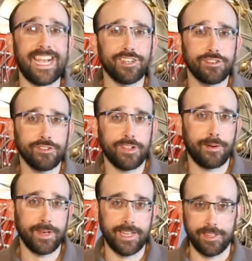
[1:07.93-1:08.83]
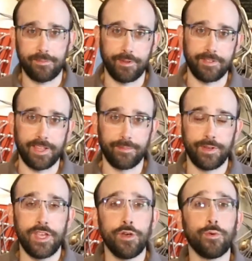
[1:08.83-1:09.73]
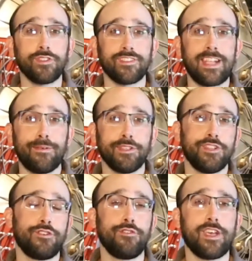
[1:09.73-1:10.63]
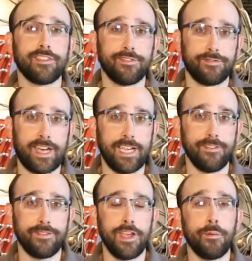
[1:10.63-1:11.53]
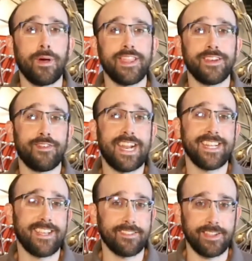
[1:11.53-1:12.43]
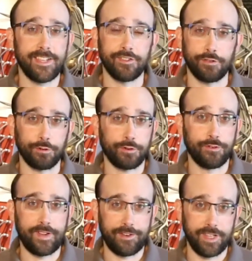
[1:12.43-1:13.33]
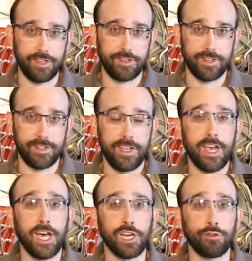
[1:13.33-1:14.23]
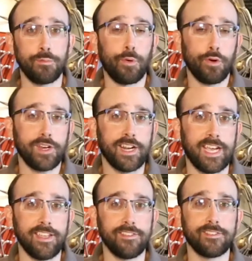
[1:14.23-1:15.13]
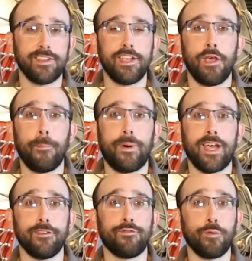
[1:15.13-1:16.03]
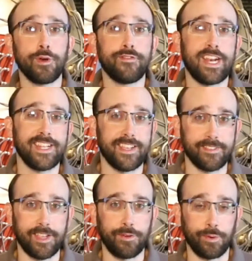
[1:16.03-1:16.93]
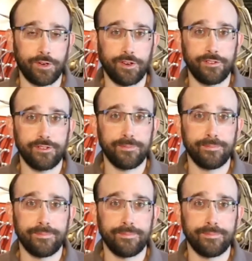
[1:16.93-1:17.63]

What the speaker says: National Atomic Testing Museum was established in 2005 by the Nevada Test Site Historical Foundation, a group organized by former Nevada test site workers.